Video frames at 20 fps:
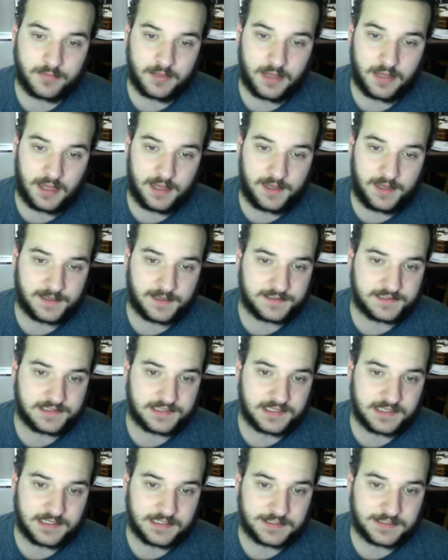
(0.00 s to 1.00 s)
And
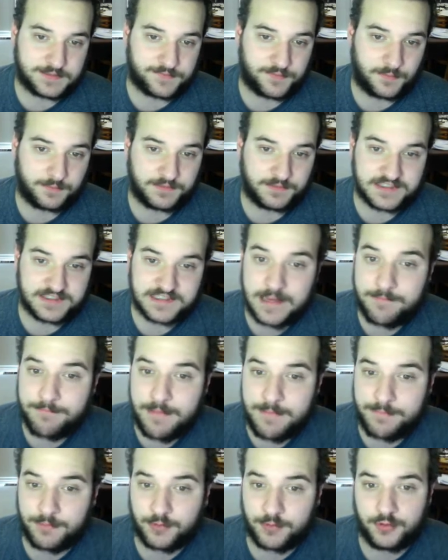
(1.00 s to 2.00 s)
it's from the same
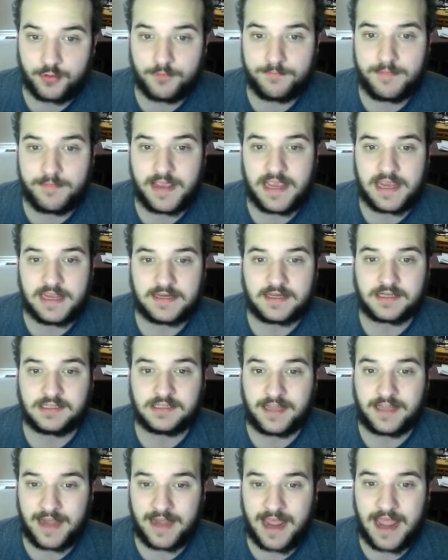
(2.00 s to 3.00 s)
people who made
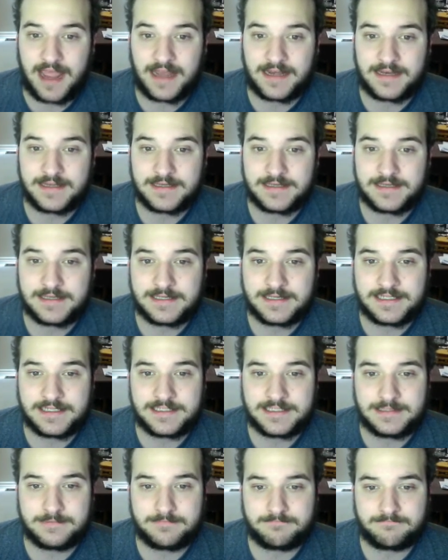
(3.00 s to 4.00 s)
Clannad.
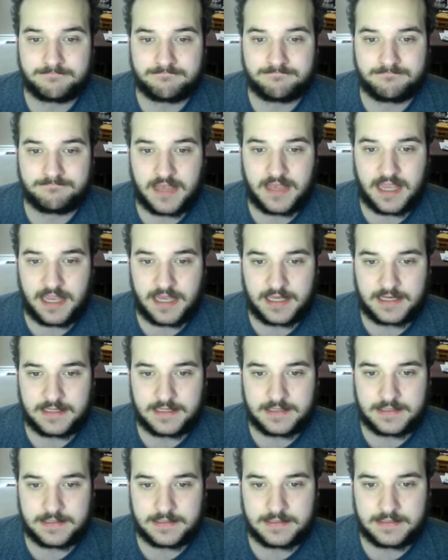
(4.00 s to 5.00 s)

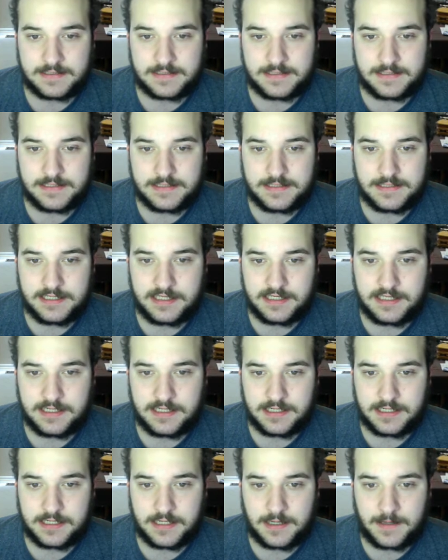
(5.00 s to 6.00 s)
And
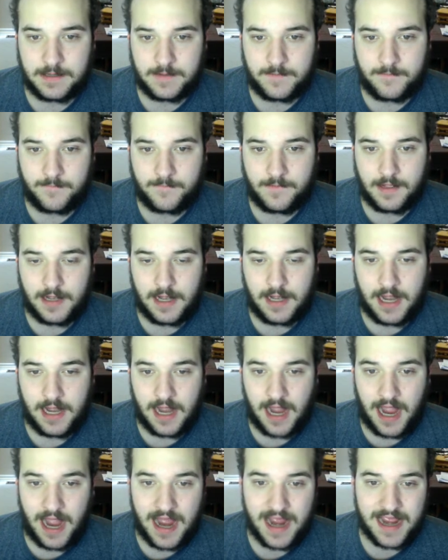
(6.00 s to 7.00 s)
yeah,
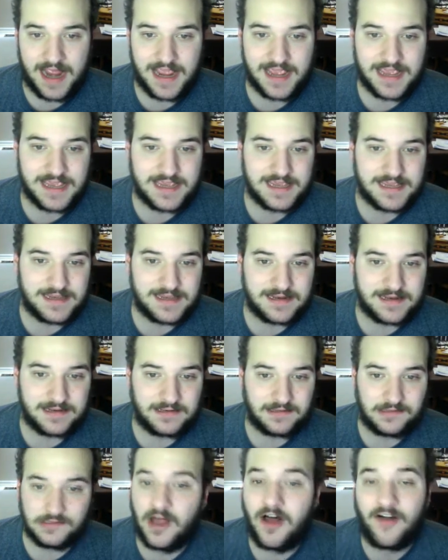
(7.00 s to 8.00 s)
I
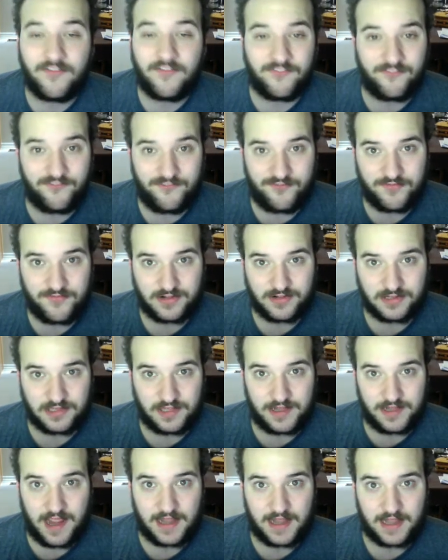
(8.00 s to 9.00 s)
love
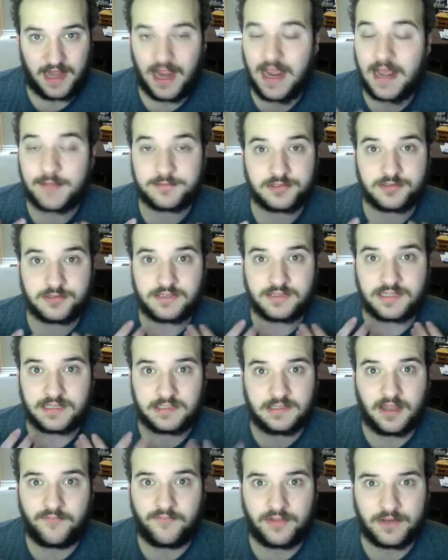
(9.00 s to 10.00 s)
Clannad. I absolutely
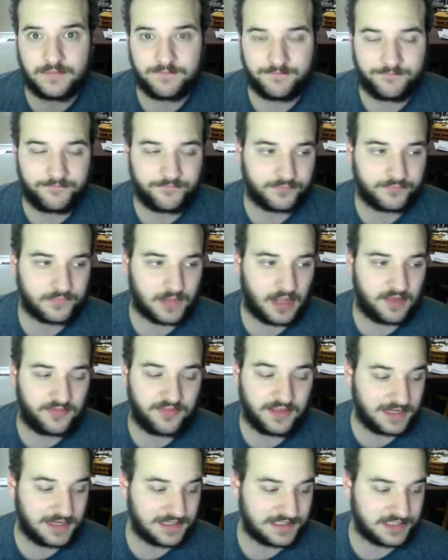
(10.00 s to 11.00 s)
love it. I
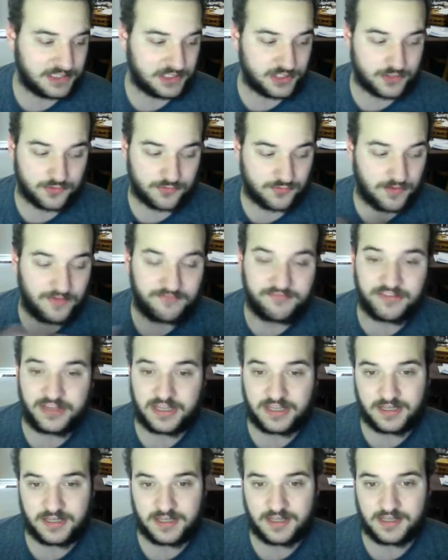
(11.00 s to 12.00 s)
think it's a
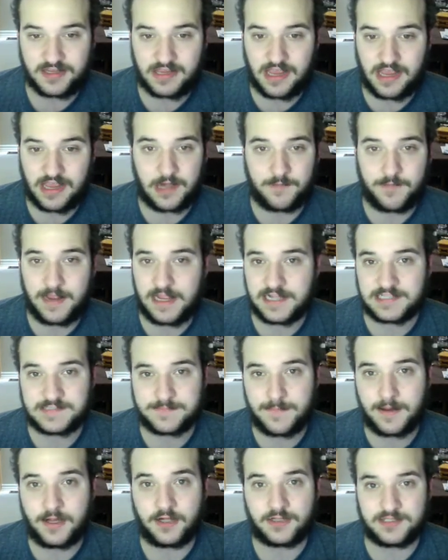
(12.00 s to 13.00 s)
terrific anime. It's
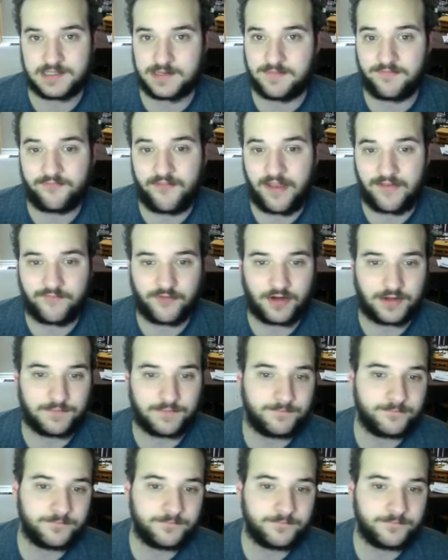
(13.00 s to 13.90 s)
my all-time favorite.